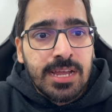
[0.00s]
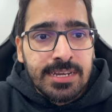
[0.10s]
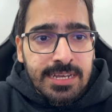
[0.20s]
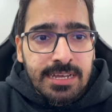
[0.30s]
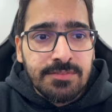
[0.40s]

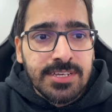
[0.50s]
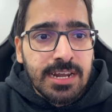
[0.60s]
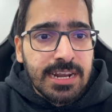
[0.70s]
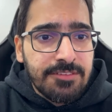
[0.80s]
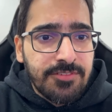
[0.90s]
And here we
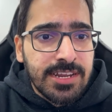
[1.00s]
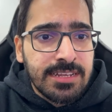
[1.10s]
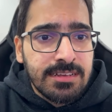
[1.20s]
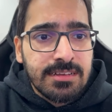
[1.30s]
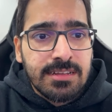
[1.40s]
are
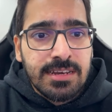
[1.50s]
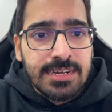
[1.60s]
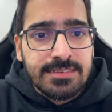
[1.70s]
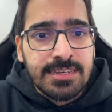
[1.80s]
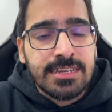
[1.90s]
referring
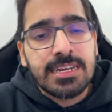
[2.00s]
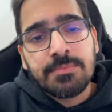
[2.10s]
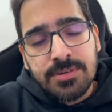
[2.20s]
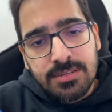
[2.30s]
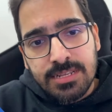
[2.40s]
let's
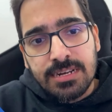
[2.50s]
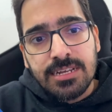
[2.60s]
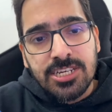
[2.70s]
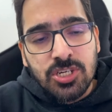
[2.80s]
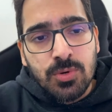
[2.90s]
encrypt that
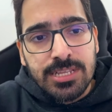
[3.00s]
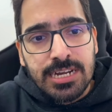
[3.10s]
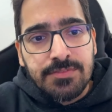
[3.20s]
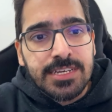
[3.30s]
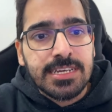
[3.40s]
issuer
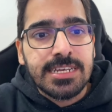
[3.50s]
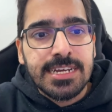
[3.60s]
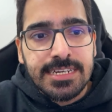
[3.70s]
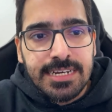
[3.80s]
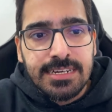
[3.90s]
that we
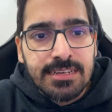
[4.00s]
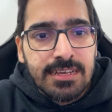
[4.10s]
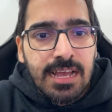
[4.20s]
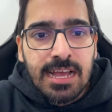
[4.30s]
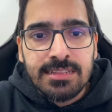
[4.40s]
created
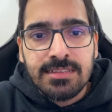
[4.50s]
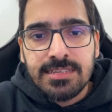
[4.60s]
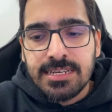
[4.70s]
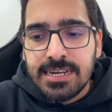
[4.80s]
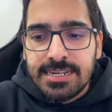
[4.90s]
and the
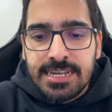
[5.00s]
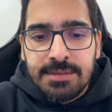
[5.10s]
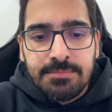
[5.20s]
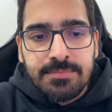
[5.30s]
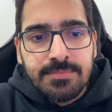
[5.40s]
secret name.